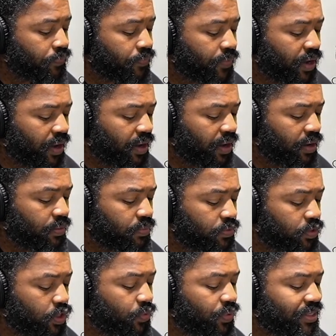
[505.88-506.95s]
Um,
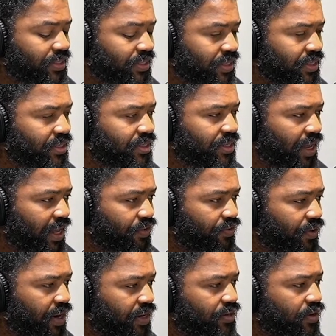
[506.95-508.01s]
so you want to see these
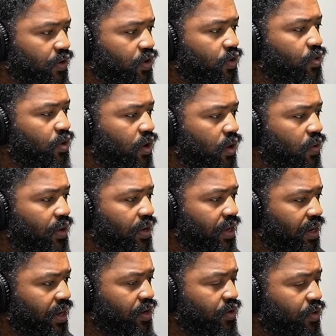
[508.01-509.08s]
contracts so you know,
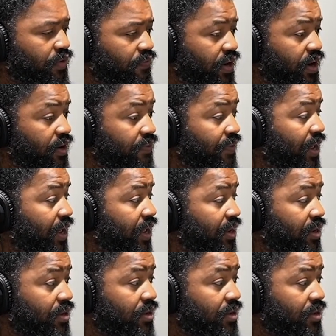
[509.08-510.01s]
again, you can verify,